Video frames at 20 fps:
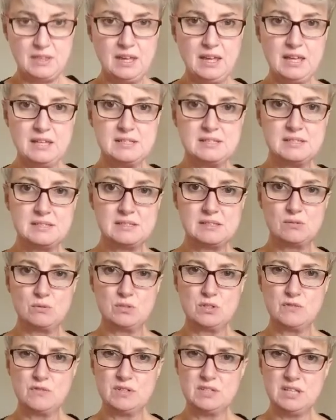I think it's
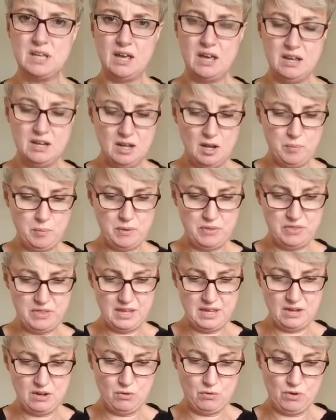sort of a turn up, I
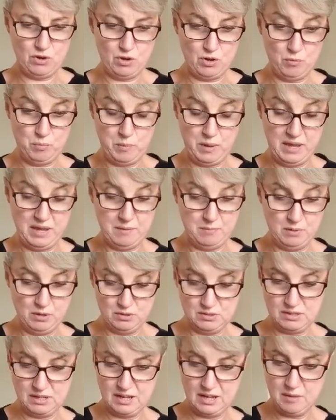think, or it could be,
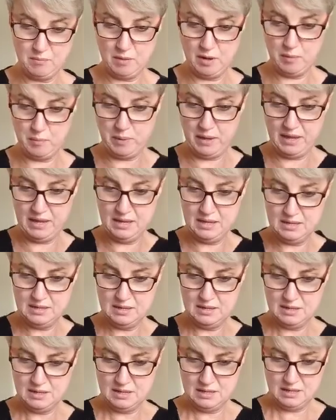looks like it might be.
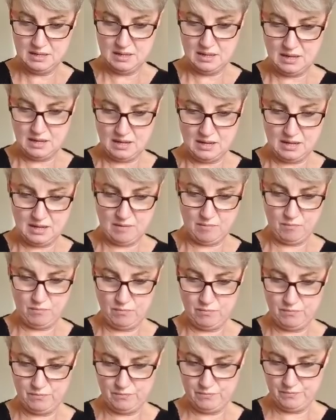I
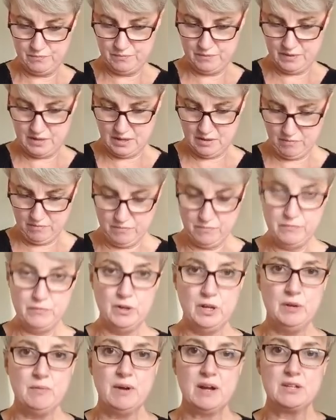haven't
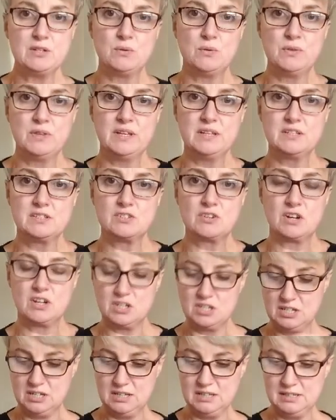fully read all the
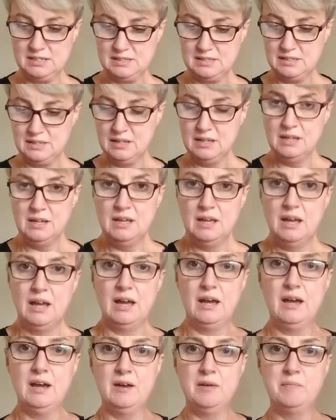instructions.
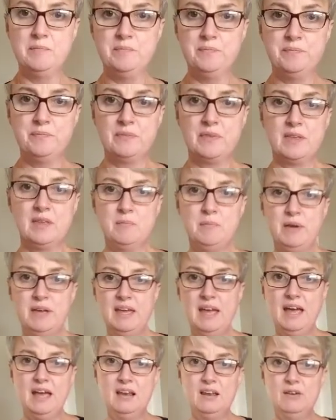But
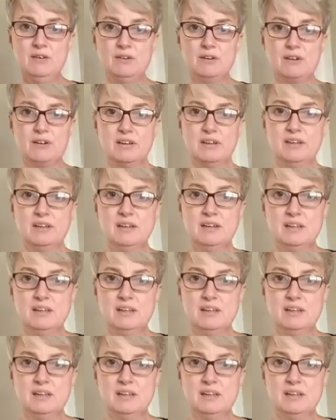yeah, look,